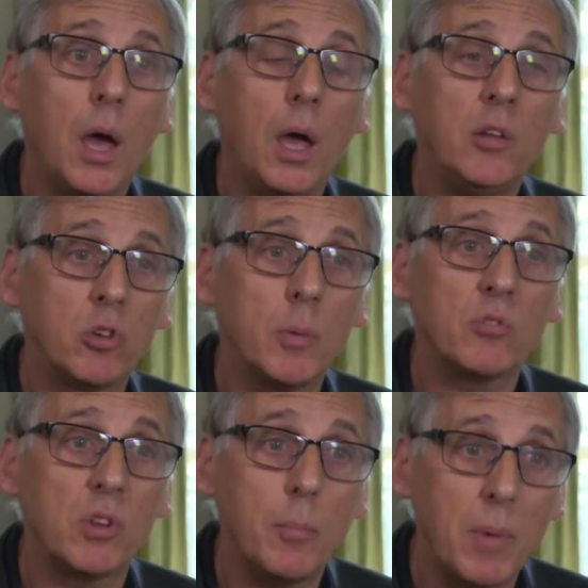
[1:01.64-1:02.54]
in terms
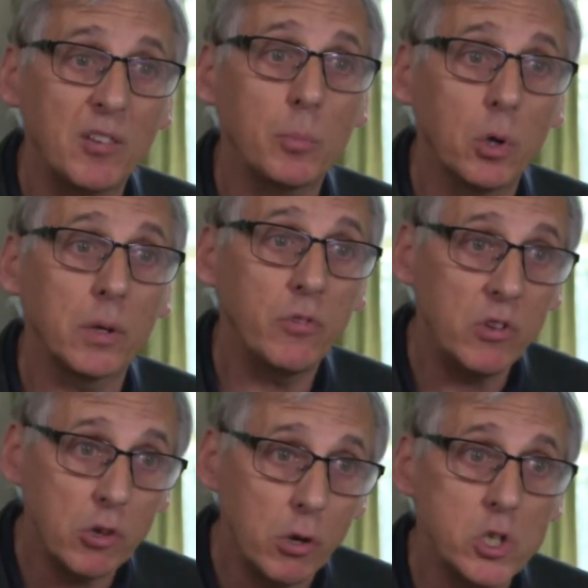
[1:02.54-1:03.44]
of their metabolic
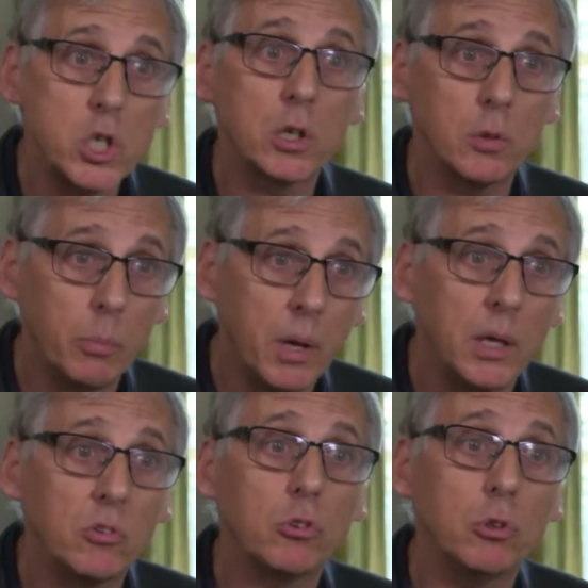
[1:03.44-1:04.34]
physiology
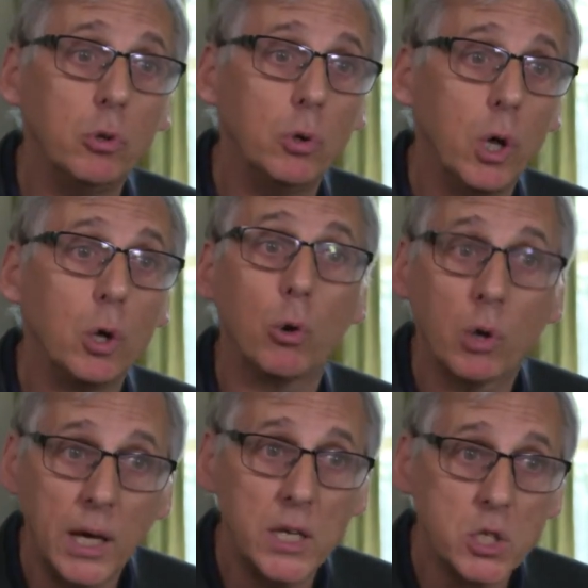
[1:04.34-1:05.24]
compared to
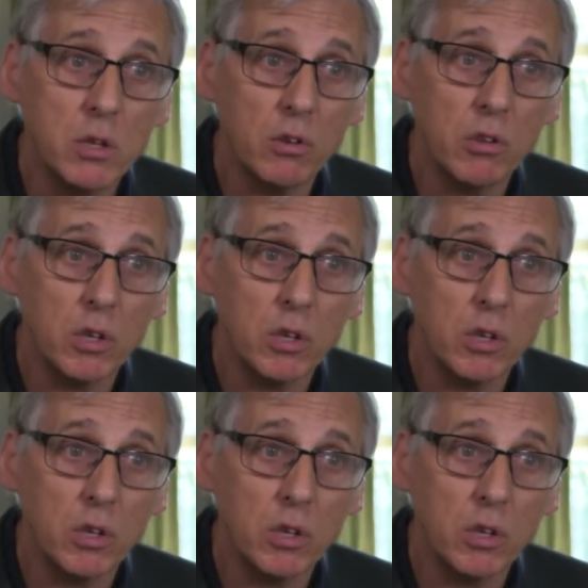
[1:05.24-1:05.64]
Caucasians and